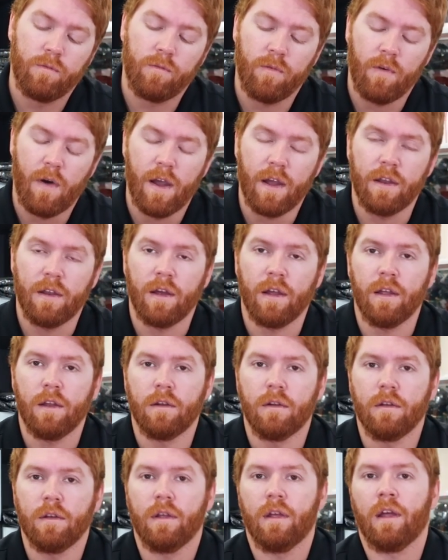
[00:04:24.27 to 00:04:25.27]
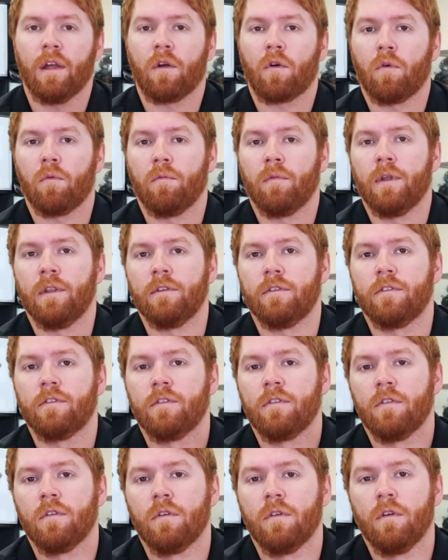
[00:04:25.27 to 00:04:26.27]
finite
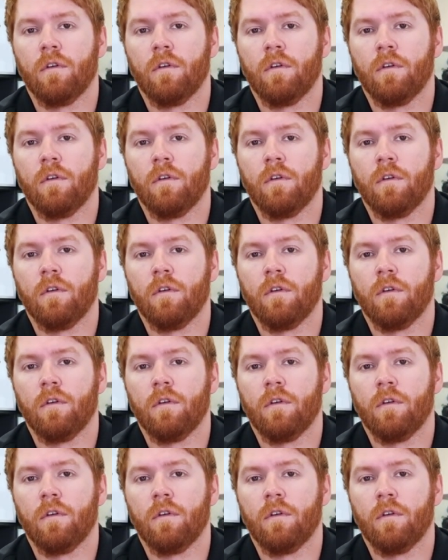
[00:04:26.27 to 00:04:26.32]
increments